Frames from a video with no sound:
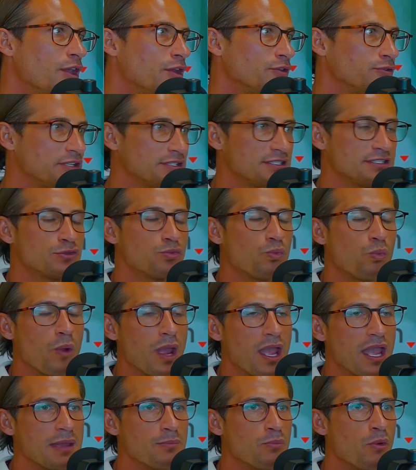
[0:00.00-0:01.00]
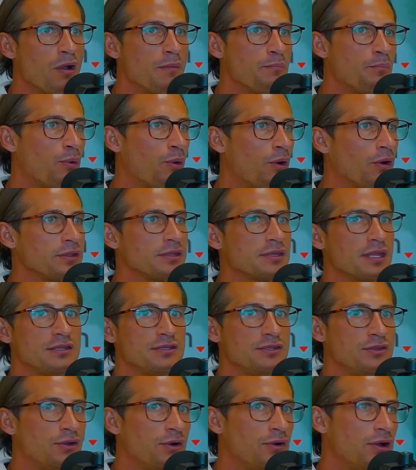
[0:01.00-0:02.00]
So this is way more important than,
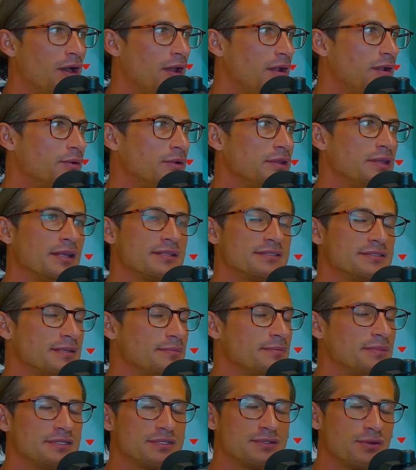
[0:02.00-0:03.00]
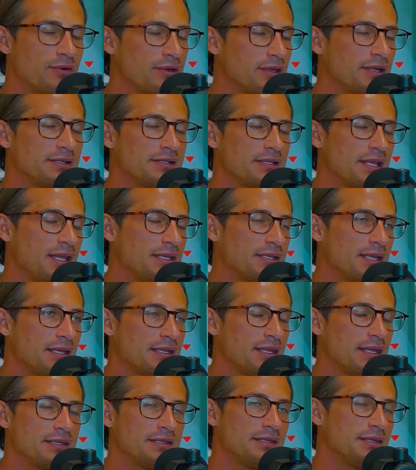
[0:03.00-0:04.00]
you know, looking at some historical data that,